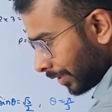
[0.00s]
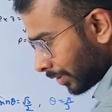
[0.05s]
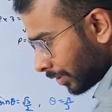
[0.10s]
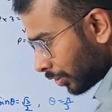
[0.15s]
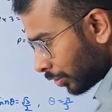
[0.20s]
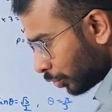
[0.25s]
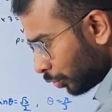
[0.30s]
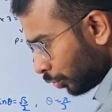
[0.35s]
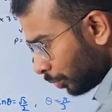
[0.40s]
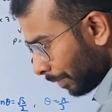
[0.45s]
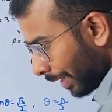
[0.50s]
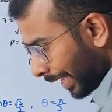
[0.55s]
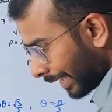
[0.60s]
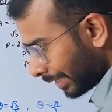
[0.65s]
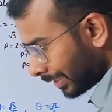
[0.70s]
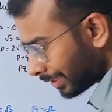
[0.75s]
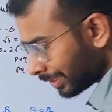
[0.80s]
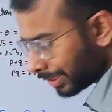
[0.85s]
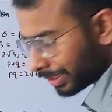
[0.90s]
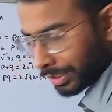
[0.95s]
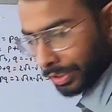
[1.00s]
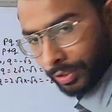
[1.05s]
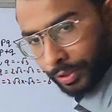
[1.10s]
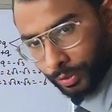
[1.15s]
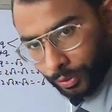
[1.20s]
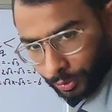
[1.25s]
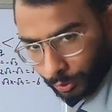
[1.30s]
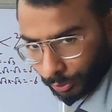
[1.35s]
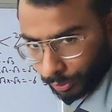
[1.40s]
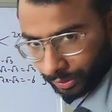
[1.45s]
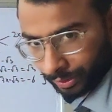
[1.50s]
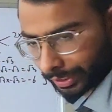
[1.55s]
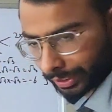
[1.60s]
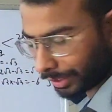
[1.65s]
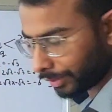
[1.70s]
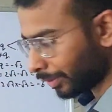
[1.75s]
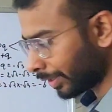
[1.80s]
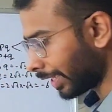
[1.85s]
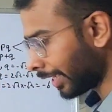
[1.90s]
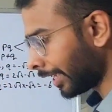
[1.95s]
It's 2 minus root 3.
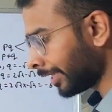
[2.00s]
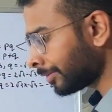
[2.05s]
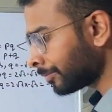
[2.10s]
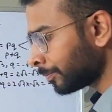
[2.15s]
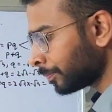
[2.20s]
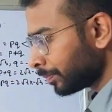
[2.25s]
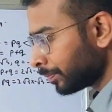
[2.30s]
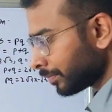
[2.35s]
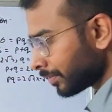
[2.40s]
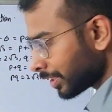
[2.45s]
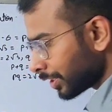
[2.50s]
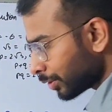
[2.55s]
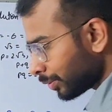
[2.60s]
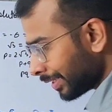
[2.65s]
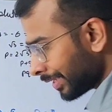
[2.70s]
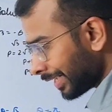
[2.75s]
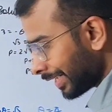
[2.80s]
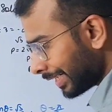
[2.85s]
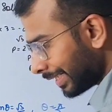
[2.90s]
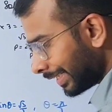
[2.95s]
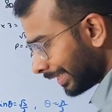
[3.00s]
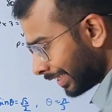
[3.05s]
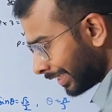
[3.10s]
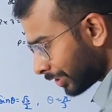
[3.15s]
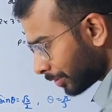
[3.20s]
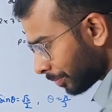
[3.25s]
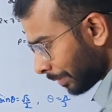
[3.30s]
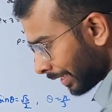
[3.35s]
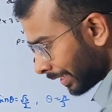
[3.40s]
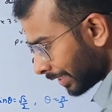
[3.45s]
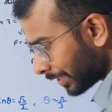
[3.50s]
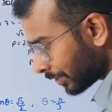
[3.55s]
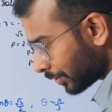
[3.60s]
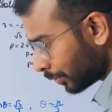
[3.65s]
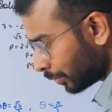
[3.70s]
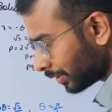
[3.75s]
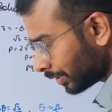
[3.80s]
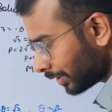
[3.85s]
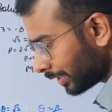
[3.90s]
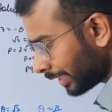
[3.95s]
Okay. So we'll get t is minus
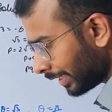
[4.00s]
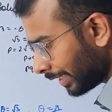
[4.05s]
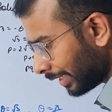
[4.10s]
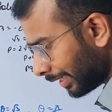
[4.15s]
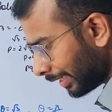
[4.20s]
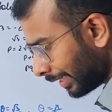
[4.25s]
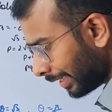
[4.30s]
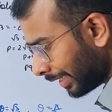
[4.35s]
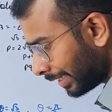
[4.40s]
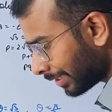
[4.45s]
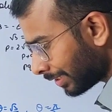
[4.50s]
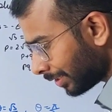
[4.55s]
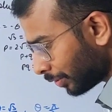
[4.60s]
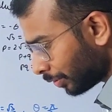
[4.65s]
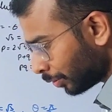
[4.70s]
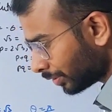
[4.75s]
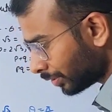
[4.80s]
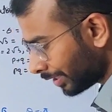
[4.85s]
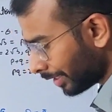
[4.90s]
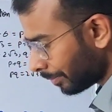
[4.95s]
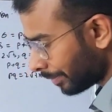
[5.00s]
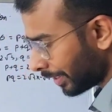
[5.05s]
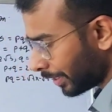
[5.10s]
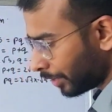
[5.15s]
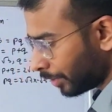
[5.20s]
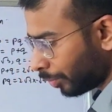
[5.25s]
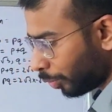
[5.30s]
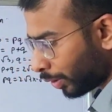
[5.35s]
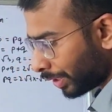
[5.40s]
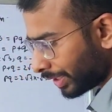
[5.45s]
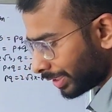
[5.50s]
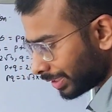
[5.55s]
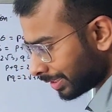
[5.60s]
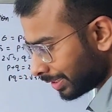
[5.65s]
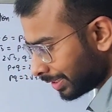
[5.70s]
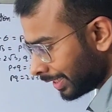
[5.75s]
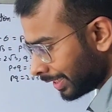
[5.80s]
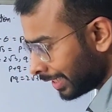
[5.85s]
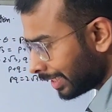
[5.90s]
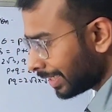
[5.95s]
root 3, t is root 3 by 2. What is
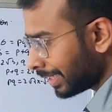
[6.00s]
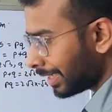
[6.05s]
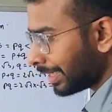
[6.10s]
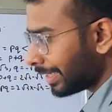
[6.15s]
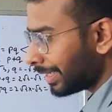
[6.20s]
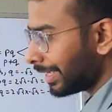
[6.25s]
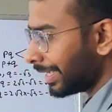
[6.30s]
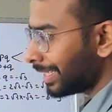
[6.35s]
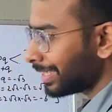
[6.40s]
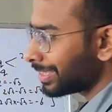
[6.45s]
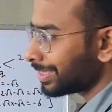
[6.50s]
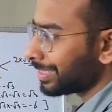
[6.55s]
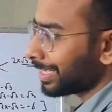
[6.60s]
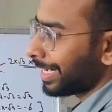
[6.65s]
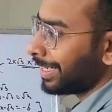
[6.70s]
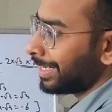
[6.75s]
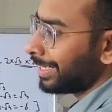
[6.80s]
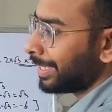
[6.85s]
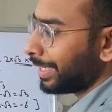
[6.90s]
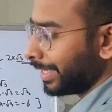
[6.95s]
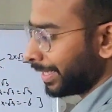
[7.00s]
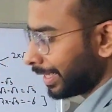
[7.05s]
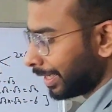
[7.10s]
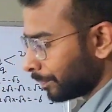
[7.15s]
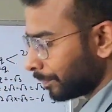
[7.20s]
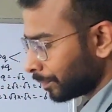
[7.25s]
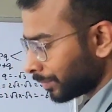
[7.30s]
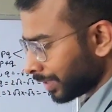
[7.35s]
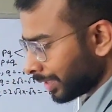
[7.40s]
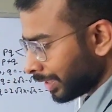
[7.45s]
t? T is sine theta.